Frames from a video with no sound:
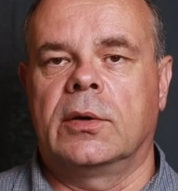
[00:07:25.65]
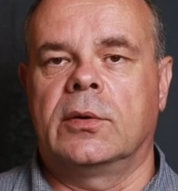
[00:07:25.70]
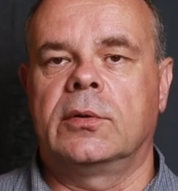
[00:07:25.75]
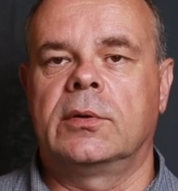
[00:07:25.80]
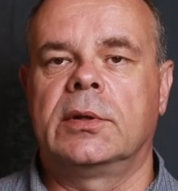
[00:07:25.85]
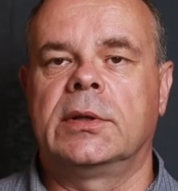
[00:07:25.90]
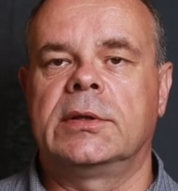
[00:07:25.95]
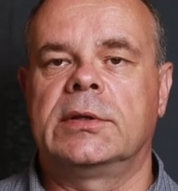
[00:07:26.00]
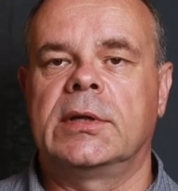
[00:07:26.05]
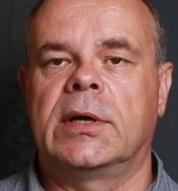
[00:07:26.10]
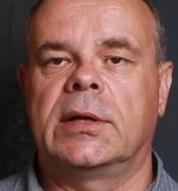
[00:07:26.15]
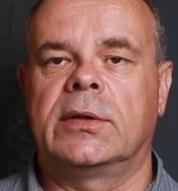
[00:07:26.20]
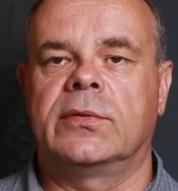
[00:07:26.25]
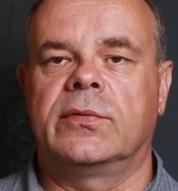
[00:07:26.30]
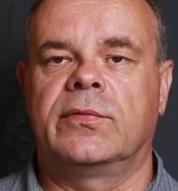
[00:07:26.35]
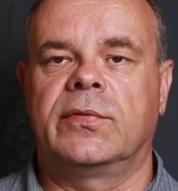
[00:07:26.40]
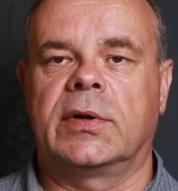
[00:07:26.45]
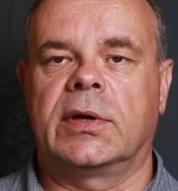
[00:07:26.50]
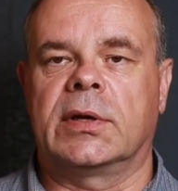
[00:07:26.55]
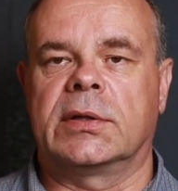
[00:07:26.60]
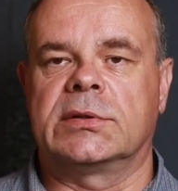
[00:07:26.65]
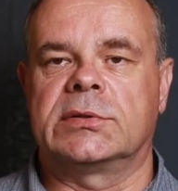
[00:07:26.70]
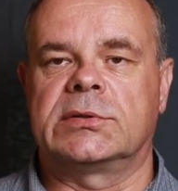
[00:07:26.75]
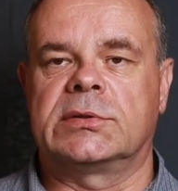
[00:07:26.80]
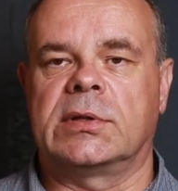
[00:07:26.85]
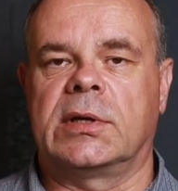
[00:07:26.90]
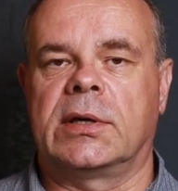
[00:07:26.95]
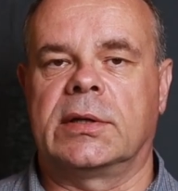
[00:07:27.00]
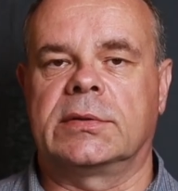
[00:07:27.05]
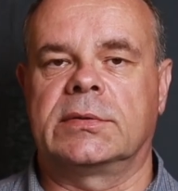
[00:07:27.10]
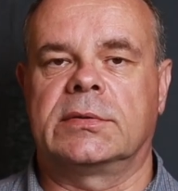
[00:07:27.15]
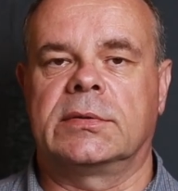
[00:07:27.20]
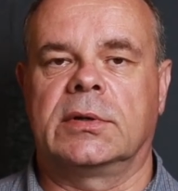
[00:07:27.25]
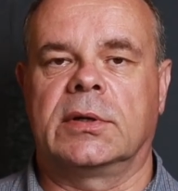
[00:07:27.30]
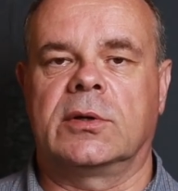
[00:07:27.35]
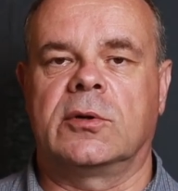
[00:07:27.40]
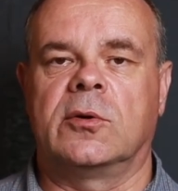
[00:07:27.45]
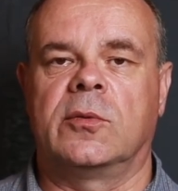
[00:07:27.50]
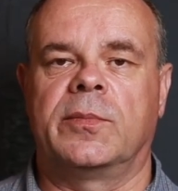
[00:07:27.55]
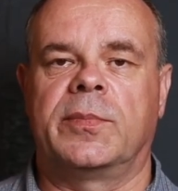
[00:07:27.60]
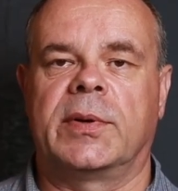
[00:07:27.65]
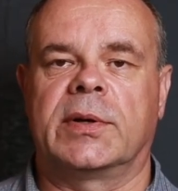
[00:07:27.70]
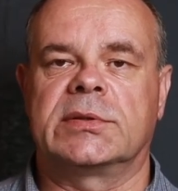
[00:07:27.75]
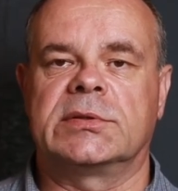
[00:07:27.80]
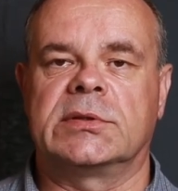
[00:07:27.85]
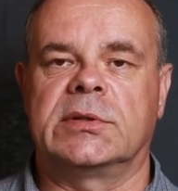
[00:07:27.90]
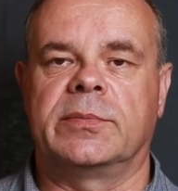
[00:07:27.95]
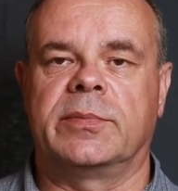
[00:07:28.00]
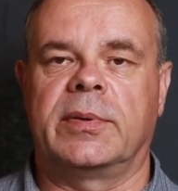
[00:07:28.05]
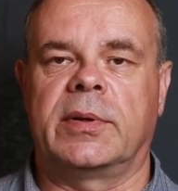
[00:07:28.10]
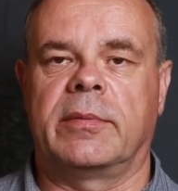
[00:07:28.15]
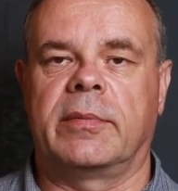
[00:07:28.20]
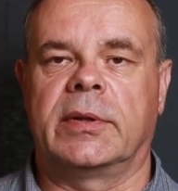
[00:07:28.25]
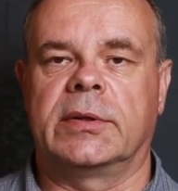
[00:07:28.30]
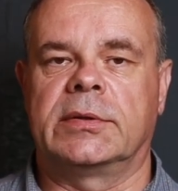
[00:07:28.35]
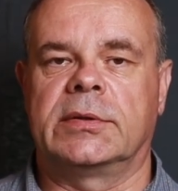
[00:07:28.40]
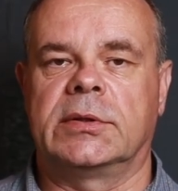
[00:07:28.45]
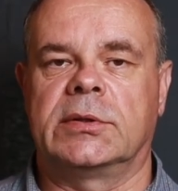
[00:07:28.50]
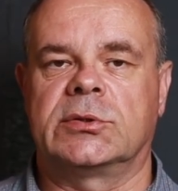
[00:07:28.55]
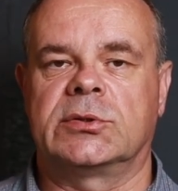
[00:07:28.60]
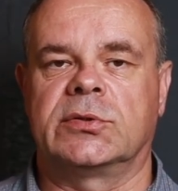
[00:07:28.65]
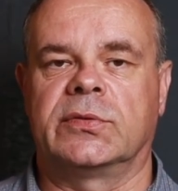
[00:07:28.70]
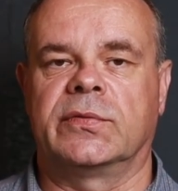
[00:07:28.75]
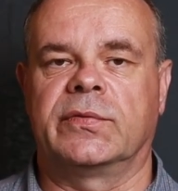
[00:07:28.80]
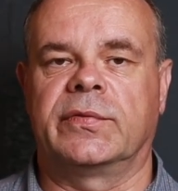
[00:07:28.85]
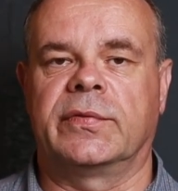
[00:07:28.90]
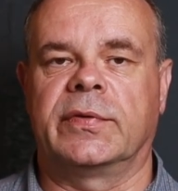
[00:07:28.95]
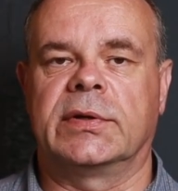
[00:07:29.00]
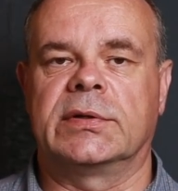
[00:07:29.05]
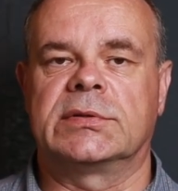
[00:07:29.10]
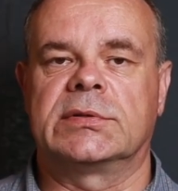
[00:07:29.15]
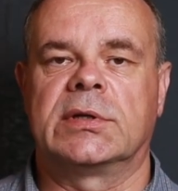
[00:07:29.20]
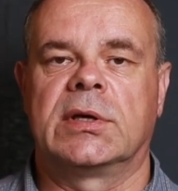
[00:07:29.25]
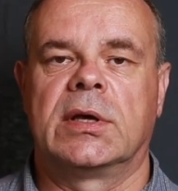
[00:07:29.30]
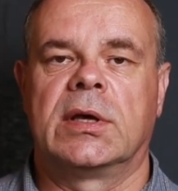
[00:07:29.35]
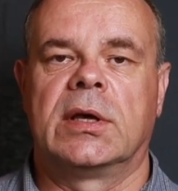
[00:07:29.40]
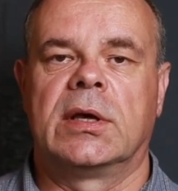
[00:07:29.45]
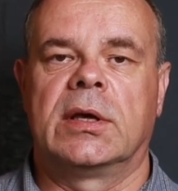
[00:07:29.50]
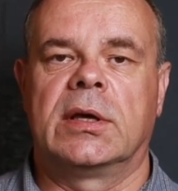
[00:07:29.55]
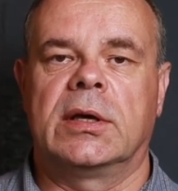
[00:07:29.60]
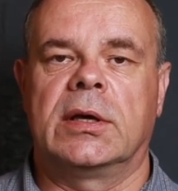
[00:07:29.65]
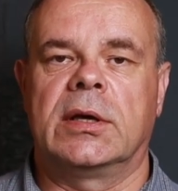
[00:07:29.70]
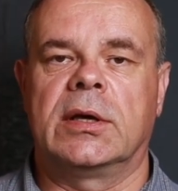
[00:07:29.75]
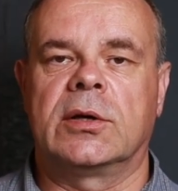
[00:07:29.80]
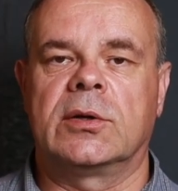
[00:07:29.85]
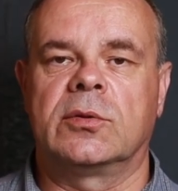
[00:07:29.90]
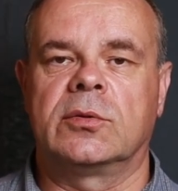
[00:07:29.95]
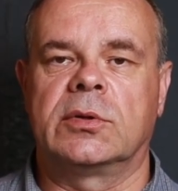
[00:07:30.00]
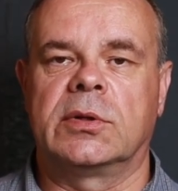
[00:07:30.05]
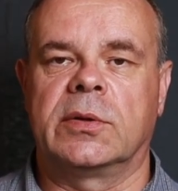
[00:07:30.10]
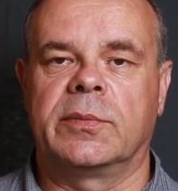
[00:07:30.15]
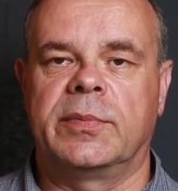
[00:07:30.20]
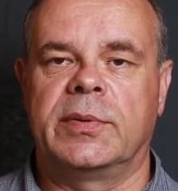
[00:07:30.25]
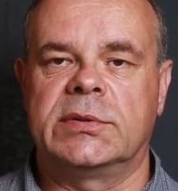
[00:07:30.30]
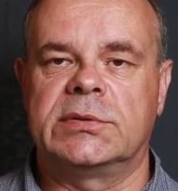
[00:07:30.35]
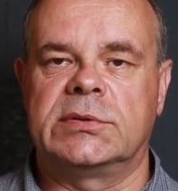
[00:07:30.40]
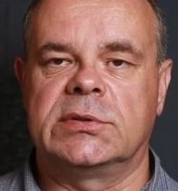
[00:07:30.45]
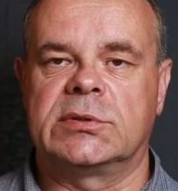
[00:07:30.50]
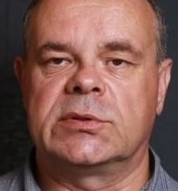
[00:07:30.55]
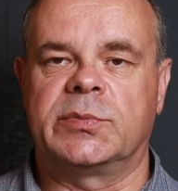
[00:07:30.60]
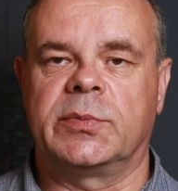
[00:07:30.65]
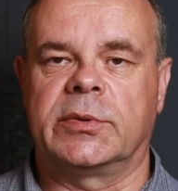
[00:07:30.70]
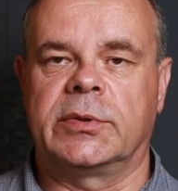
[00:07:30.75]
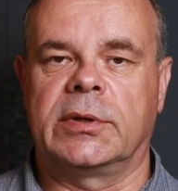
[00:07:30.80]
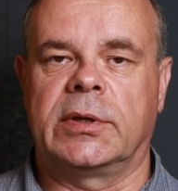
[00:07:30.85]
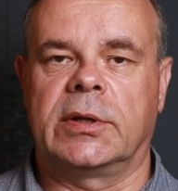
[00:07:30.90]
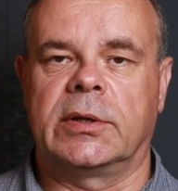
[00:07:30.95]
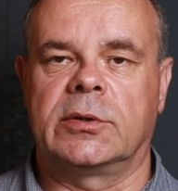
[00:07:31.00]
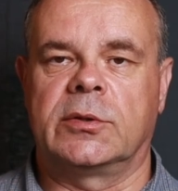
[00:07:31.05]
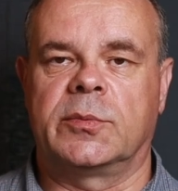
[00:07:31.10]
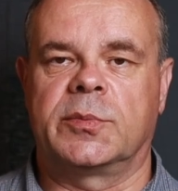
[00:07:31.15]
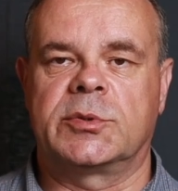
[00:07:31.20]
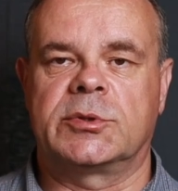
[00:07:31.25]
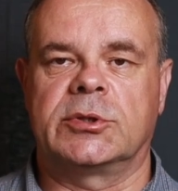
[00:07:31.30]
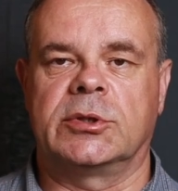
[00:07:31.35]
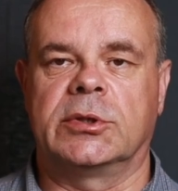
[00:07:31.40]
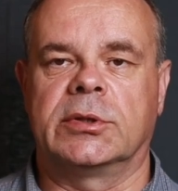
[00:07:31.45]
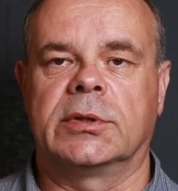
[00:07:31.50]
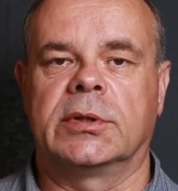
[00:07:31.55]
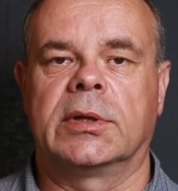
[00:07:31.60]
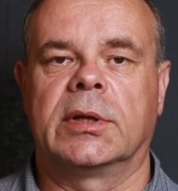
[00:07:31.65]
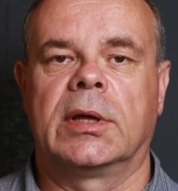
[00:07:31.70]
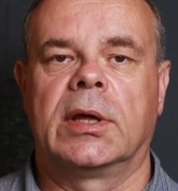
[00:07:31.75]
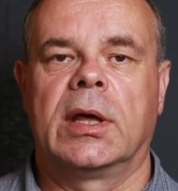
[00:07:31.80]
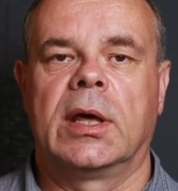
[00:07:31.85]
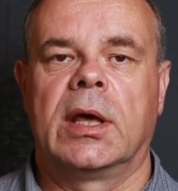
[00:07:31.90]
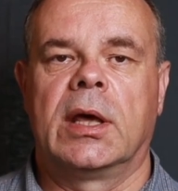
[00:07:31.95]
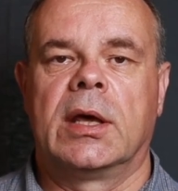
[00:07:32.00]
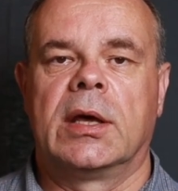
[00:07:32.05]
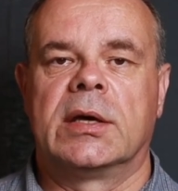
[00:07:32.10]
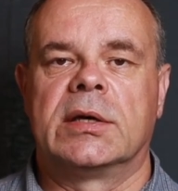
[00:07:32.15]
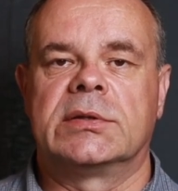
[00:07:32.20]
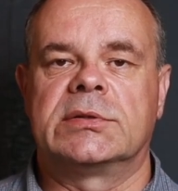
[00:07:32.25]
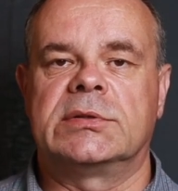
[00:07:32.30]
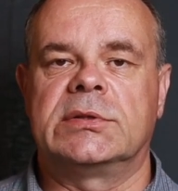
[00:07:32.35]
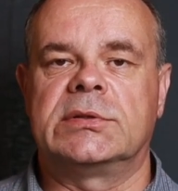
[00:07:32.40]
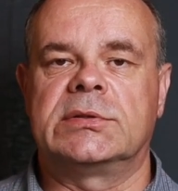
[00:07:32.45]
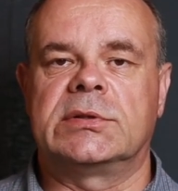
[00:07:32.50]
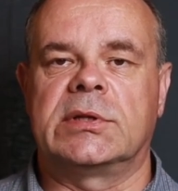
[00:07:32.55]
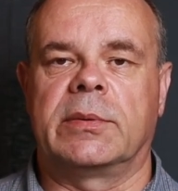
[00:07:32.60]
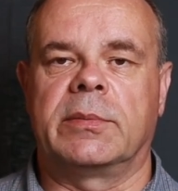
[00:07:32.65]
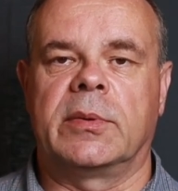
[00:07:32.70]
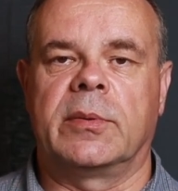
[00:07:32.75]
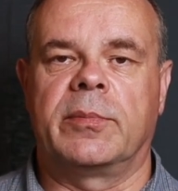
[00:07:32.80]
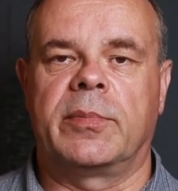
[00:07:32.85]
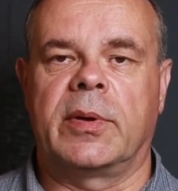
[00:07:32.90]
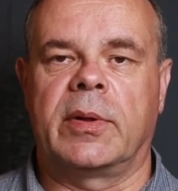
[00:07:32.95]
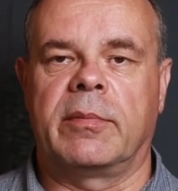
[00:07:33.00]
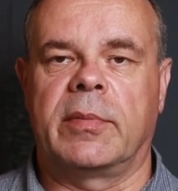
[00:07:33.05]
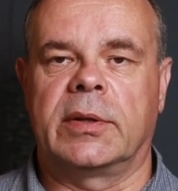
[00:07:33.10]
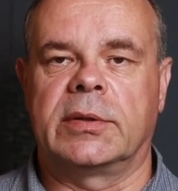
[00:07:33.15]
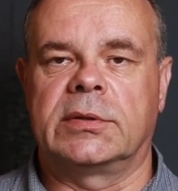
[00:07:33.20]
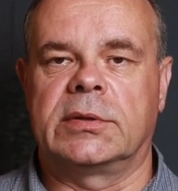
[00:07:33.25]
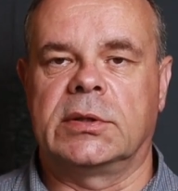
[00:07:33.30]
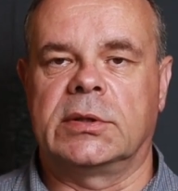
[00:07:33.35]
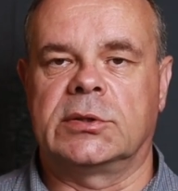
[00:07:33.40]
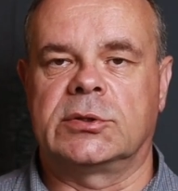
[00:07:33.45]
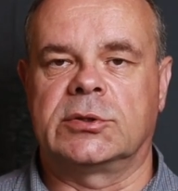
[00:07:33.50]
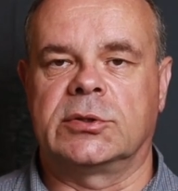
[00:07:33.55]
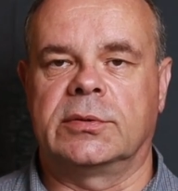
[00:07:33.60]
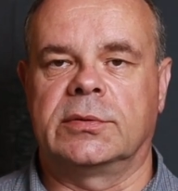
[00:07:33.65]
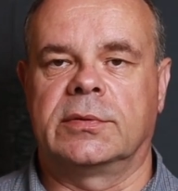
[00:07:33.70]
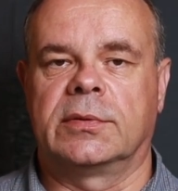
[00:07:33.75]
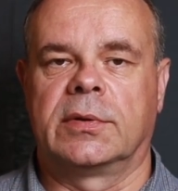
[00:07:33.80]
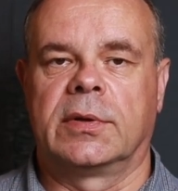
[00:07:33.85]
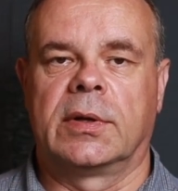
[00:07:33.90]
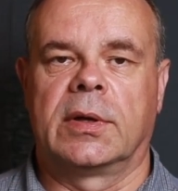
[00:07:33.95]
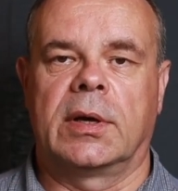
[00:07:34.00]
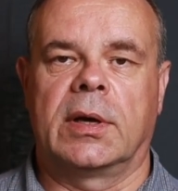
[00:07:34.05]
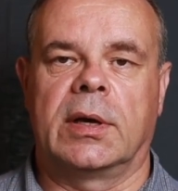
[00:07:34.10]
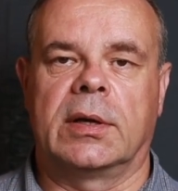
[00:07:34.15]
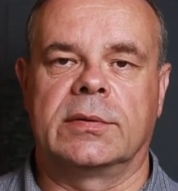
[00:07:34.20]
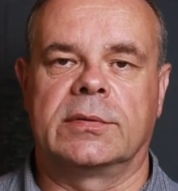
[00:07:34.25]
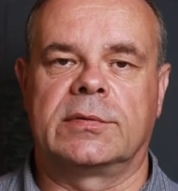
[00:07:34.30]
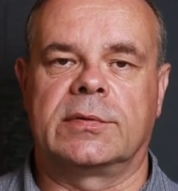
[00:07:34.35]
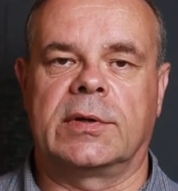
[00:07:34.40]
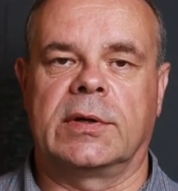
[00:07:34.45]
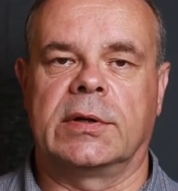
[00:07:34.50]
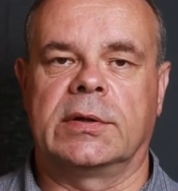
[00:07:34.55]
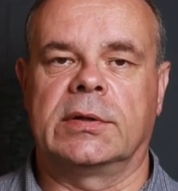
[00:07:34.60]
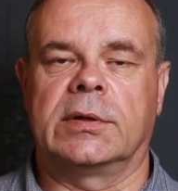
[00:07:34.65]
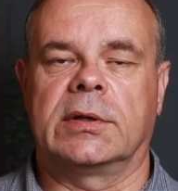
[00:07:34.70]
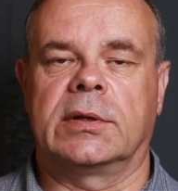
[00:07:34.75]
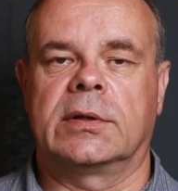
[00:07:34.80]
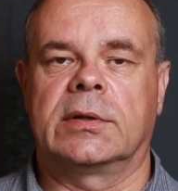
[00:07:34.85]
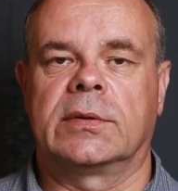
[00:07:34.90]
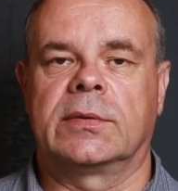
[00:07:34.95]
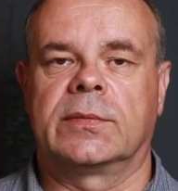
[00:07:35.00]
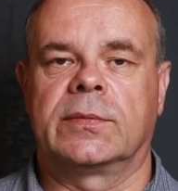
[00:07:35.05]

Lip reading: Only then we can start a complex implementation phase, including business model adoption, system implementation, and training.